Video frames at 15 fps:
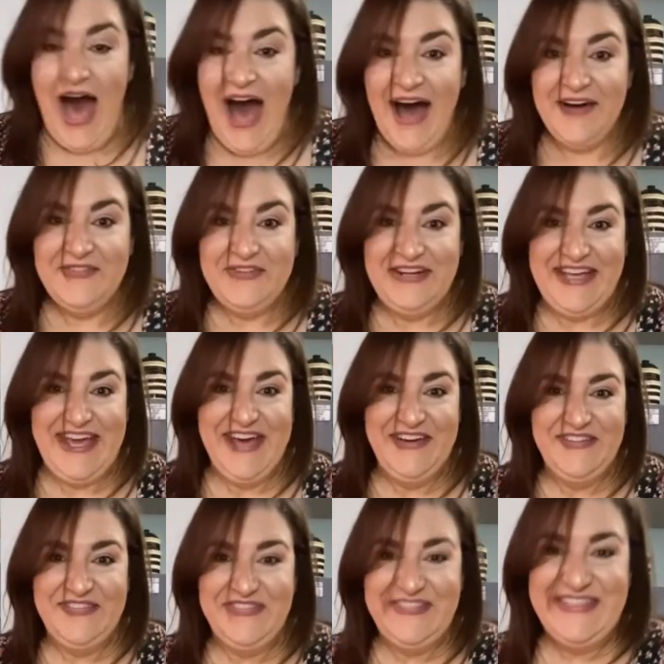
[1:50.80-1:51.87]
What a
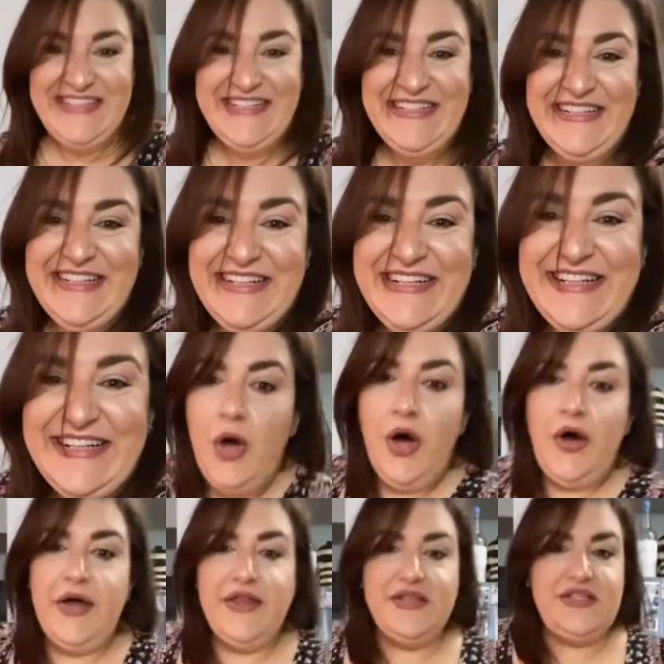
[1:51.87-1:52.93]
gift.
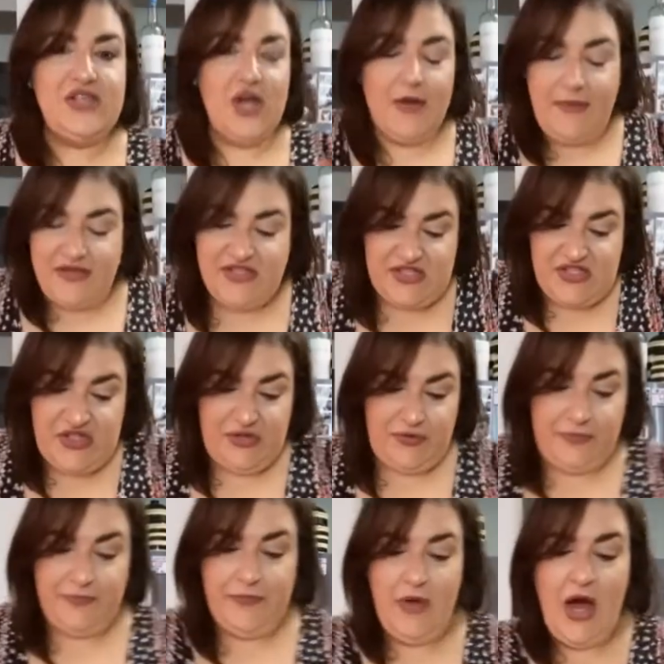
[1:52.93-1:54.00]
Okay, let's talk about stew.
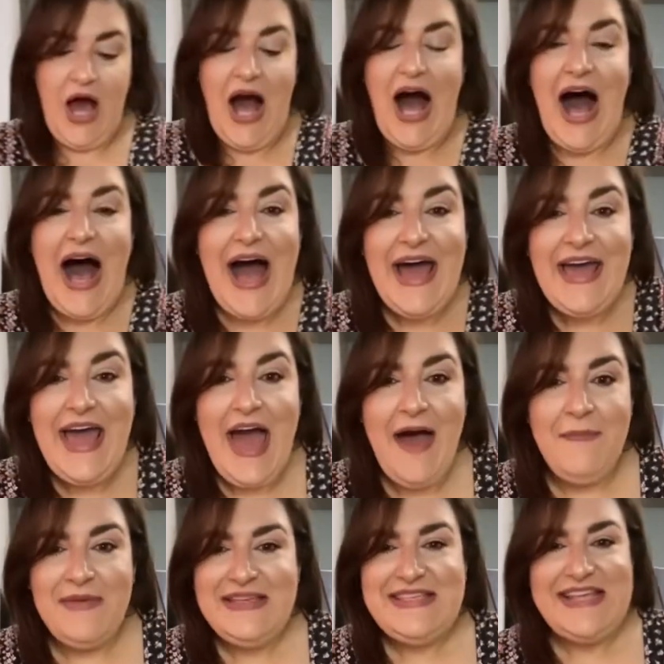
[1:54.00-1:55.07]
I
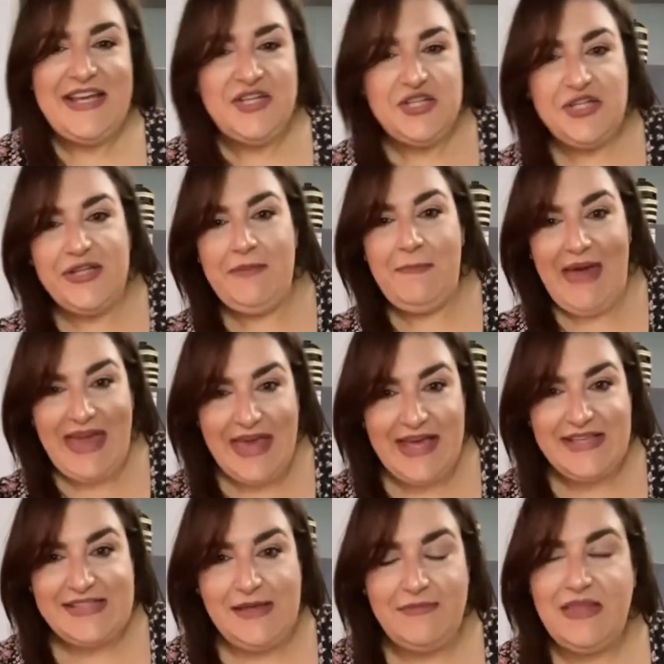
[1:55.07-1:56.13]
am essentially making
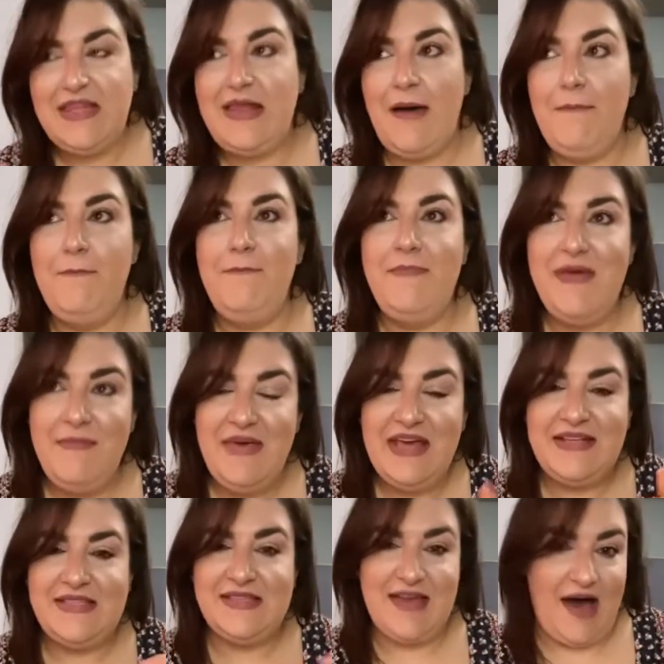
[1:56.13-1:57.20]
something that
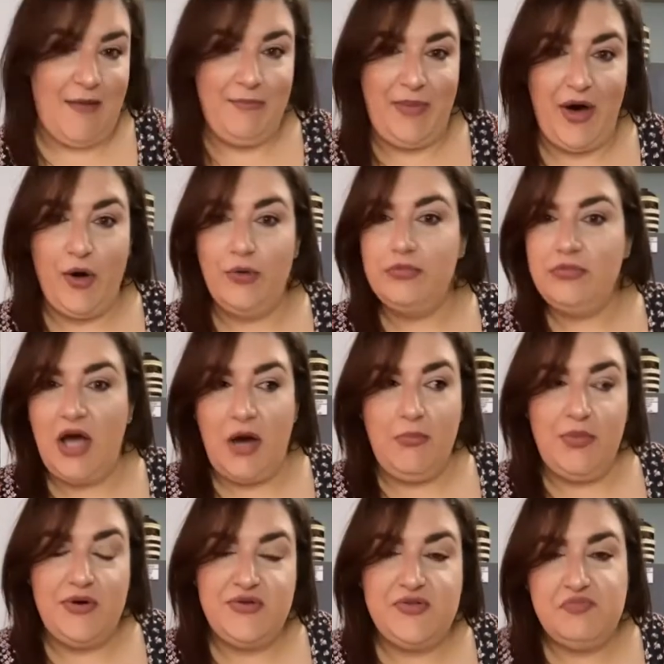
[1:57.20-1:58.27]
mimics gumbo.
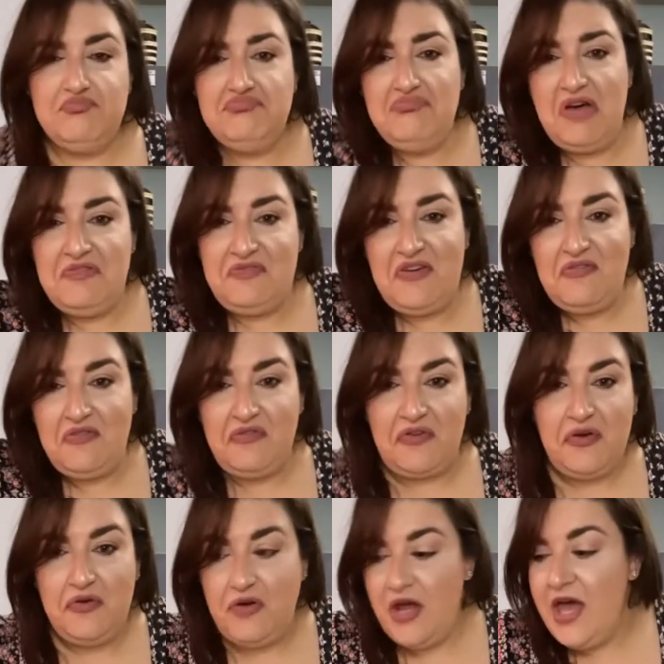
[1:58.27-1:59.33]
Gumbo's my favorite
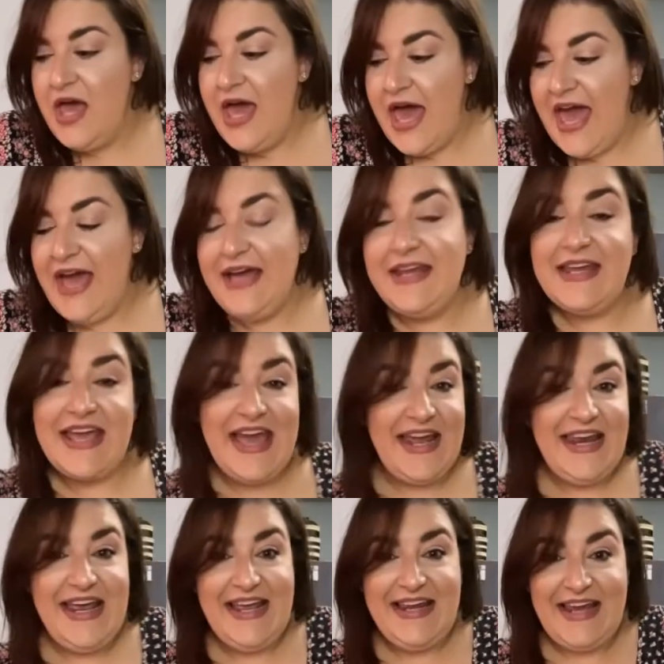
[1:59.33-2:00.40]
food, and I
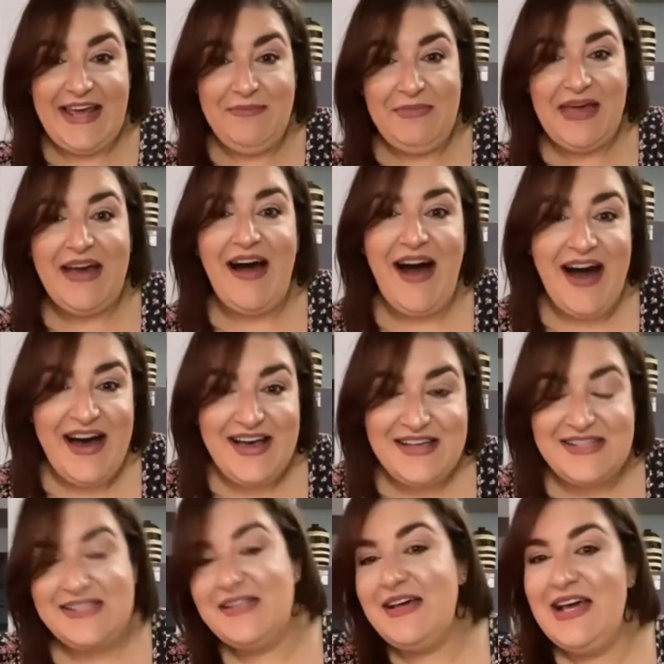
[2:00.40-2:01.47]
can't eat it
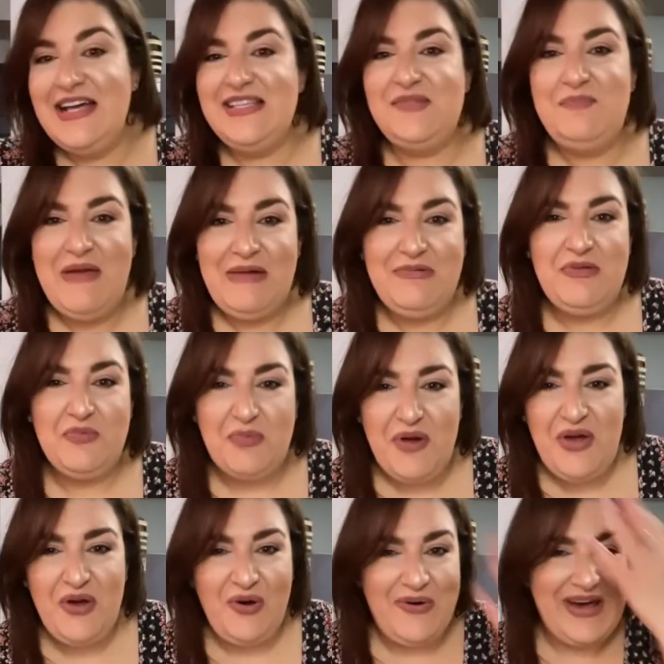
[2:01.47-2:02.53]
because it's made with a
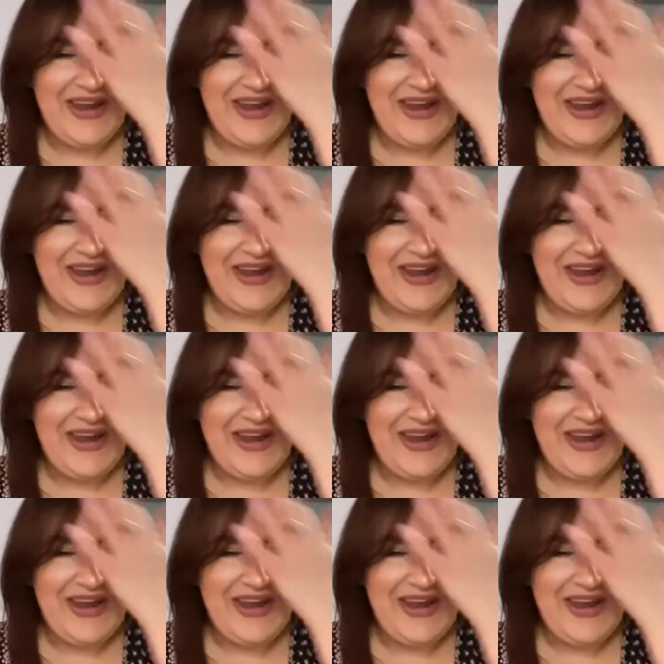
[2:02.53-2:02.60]
roux and